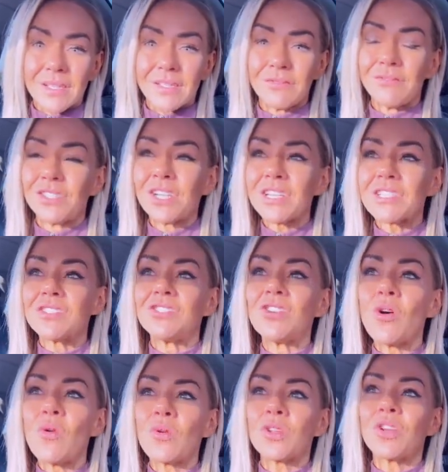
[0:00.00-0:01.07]
You just
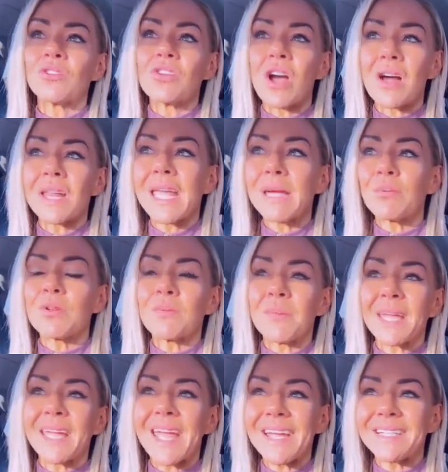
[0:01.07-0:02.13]
don't, you're not able to
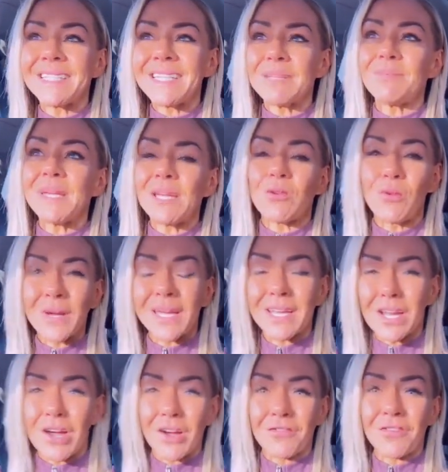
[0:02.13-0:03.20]
make ATP quick
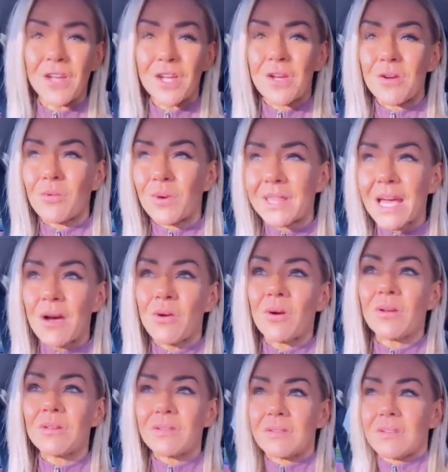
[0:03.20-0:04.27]
enough
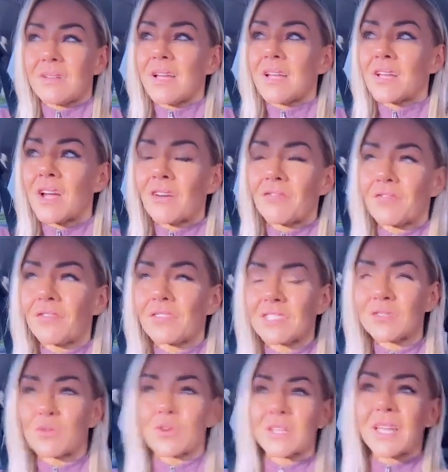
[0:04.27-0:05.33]
without enough
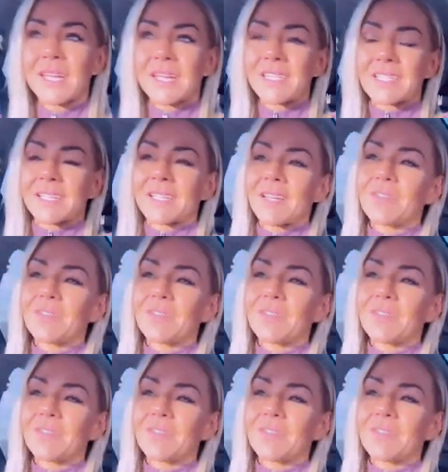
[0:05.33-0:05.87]
stored glycogen.